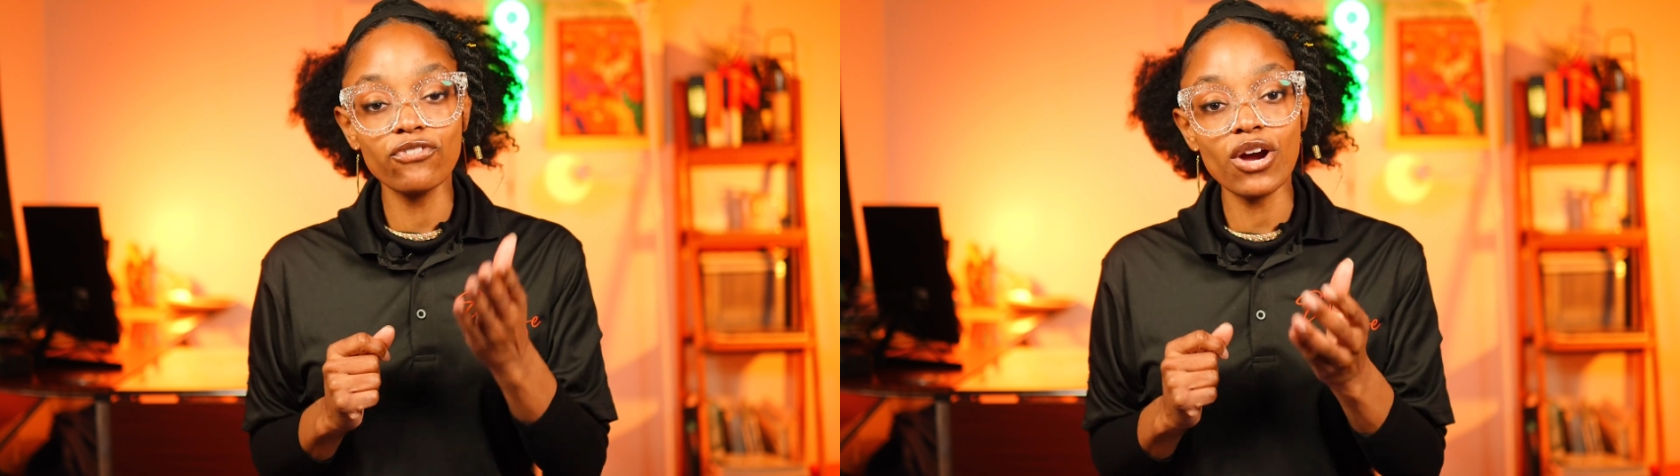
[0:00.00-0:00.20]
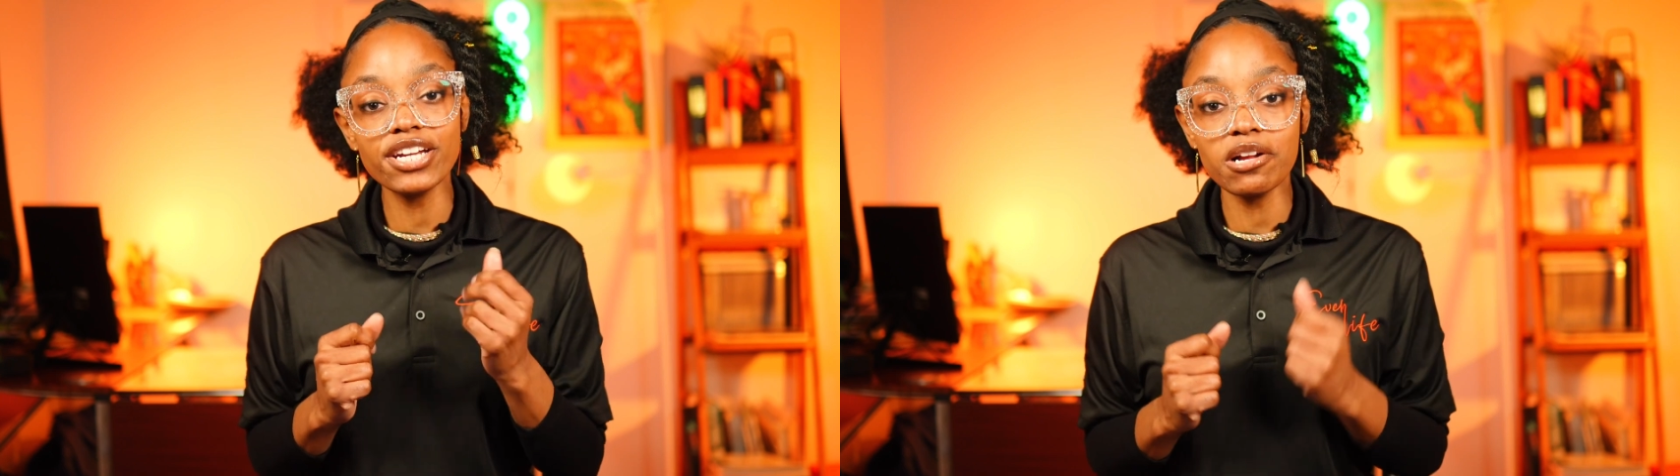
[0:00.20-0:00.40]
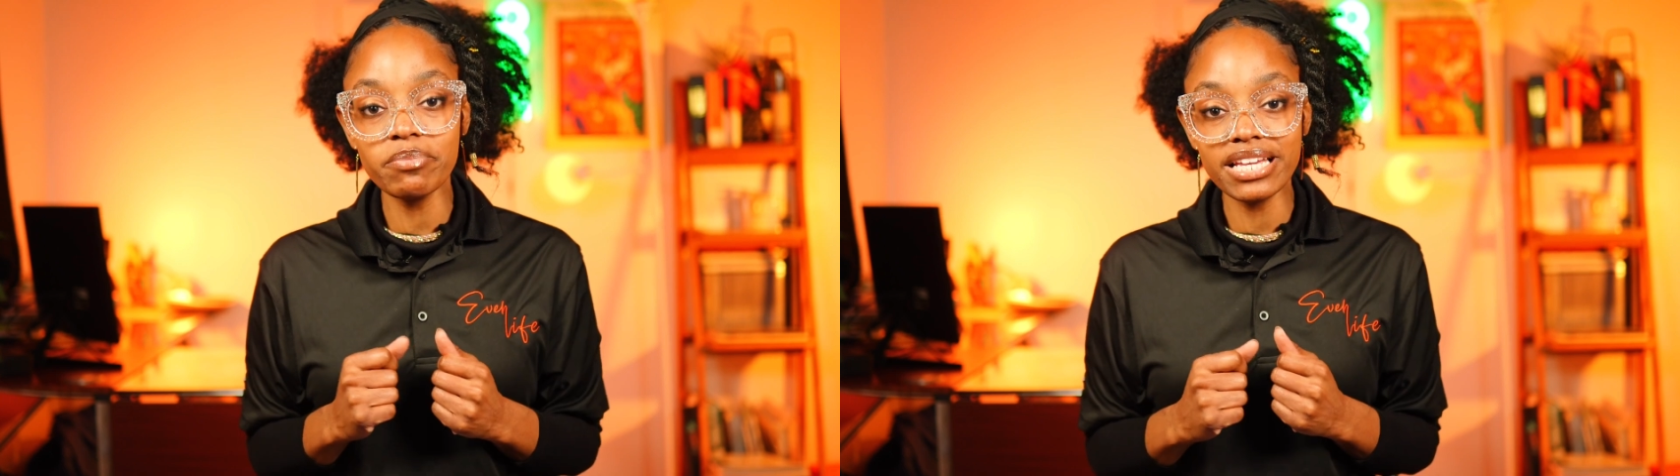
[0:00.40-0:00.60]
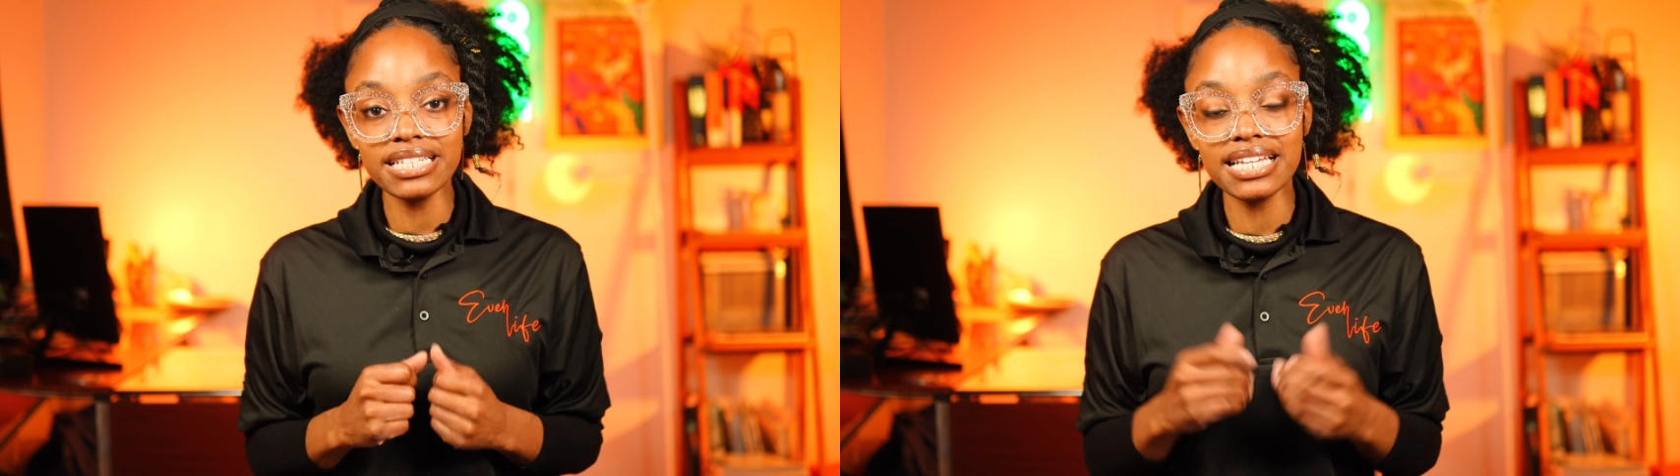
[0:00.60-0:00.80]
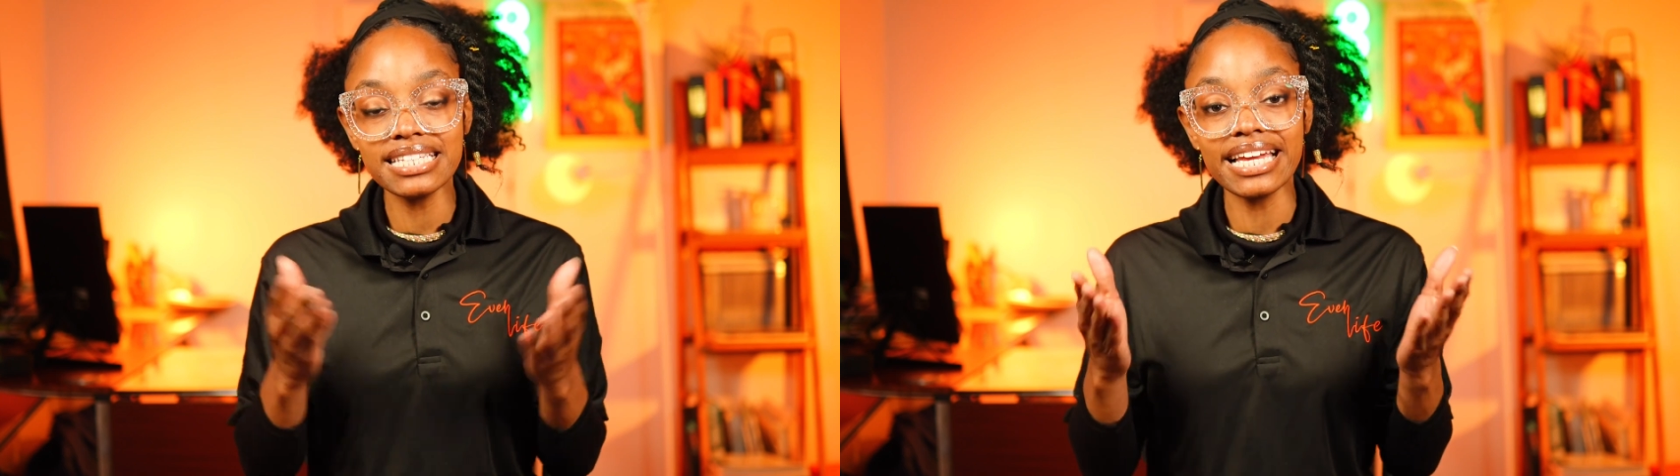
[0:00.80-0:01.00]
for your
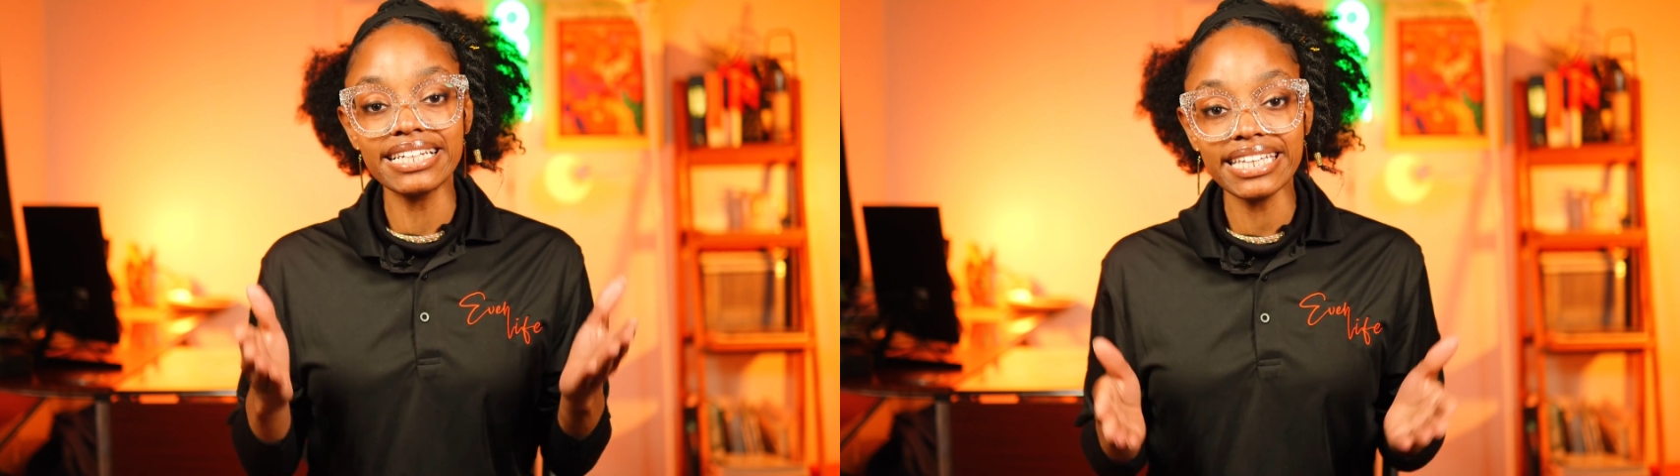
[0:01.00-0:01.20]
business in